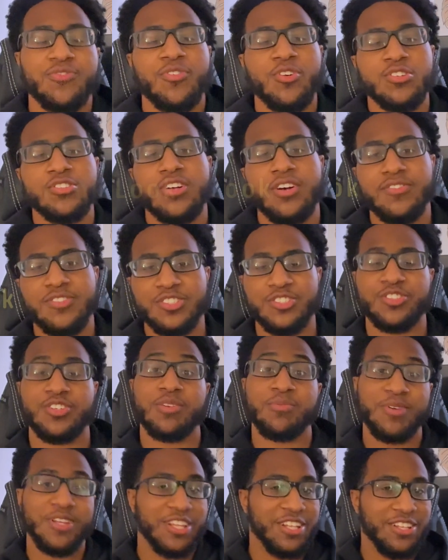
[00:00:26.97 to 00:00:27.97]
first off is just
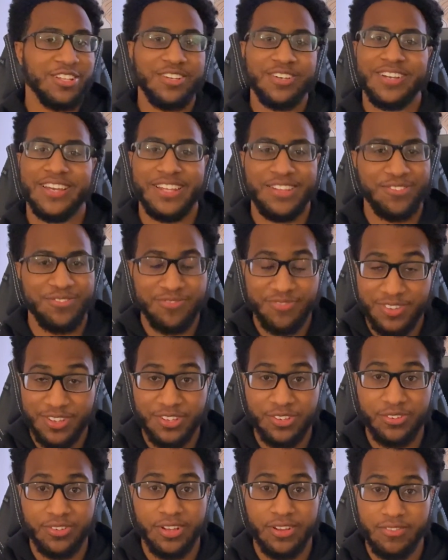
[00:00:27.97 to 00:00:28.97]
going to be the look and the
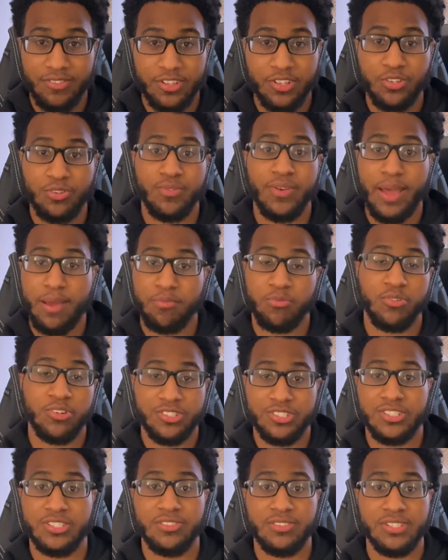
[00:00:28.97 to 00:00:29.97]
feel of the new Apple
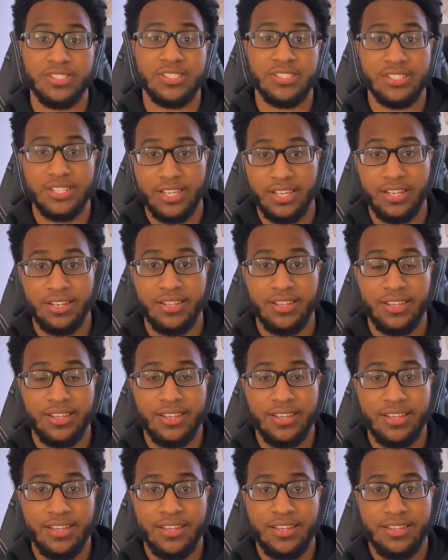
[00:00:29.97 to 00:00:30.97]
Watch Series 10.
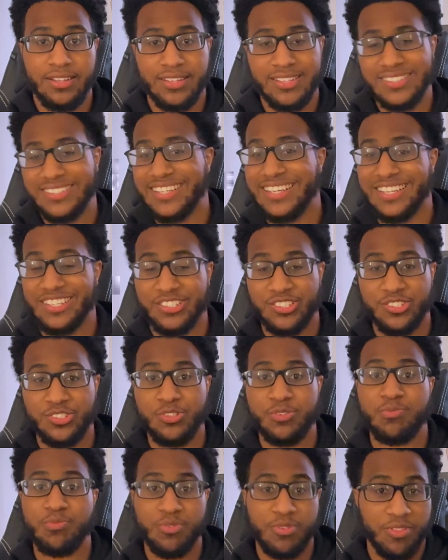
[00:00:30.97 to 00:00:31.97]
This thing is
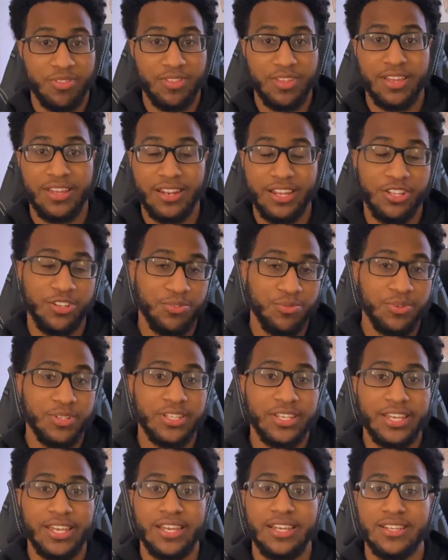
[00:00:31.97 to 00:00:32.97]
super thin and you
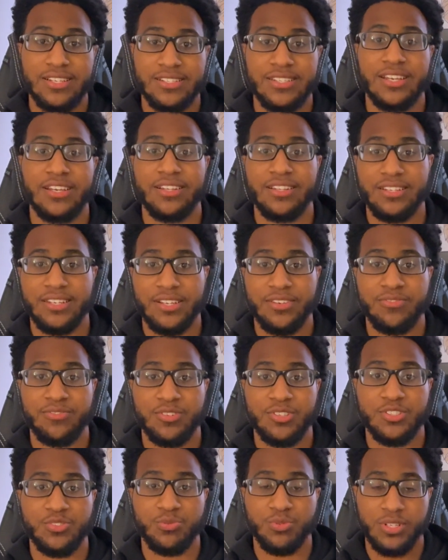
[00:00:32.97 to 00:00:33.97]
really can tell a
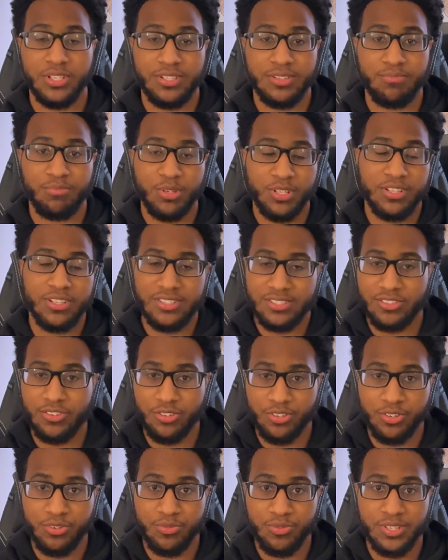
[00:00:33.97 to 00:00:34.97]
difference when putting this
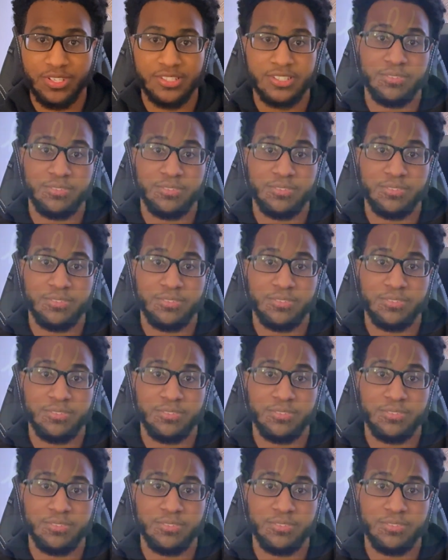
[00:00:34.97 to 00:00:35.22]
on your wrist